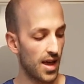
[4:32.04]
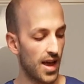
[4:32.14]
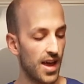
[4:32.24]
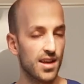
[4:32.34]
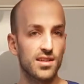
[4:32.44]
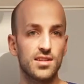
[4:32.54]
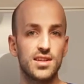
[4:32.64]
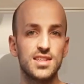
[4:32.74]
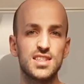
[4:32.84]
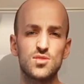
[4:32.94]
And
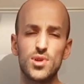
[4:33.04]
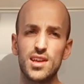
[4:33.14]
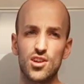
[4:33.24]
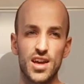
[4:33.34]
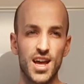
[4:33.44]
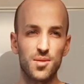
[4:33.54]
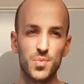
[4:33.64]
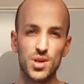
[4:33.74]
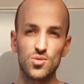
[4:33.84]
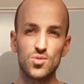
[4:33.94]
this is really going to
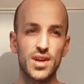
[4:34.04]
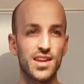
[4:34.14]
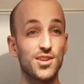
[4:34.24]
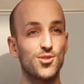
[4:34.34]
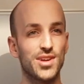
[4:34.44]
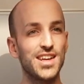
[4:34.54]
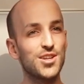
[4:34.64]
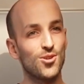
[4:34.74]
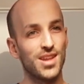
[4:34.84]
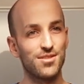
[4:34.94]
help you get your
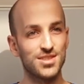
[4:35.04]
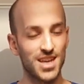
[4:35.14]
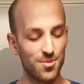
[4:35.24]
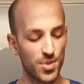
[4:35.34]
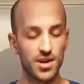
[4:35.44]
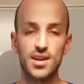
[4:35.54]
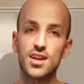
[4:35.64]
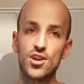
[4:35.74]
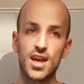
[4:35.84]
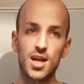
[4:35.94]
ketone levels up and
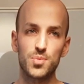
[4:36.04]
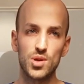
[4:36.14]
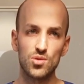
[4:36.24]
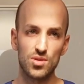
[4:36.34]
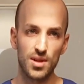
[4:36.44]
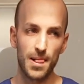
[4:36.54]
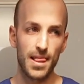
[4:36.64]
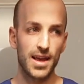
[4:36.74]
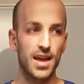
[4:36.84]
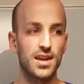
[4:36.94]
going to help you
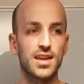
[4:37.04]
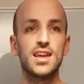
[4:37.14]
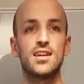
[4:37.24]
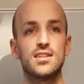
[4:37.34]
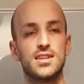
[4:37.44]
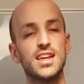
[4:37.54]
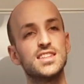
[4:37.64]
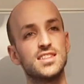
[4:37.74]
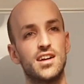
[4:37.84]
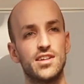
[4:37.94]
kind of
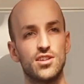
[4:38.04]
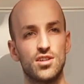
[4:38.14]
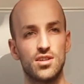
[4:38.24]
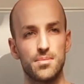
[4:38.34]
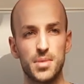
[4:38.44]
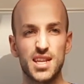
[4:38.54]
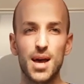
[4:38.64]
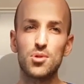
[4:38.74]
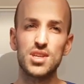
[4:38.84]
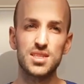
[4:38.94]
kickstart your
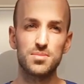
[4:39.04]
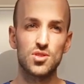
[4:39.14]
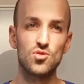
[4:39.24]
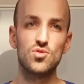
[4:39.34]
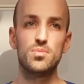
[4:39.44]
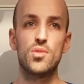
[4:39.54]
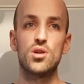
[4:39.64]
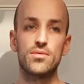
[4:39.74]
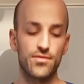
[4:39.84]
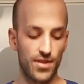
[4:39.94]
metabolism to
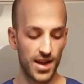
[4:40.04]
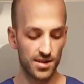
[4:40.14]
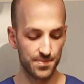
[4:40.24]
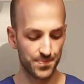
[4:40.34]
burn fat.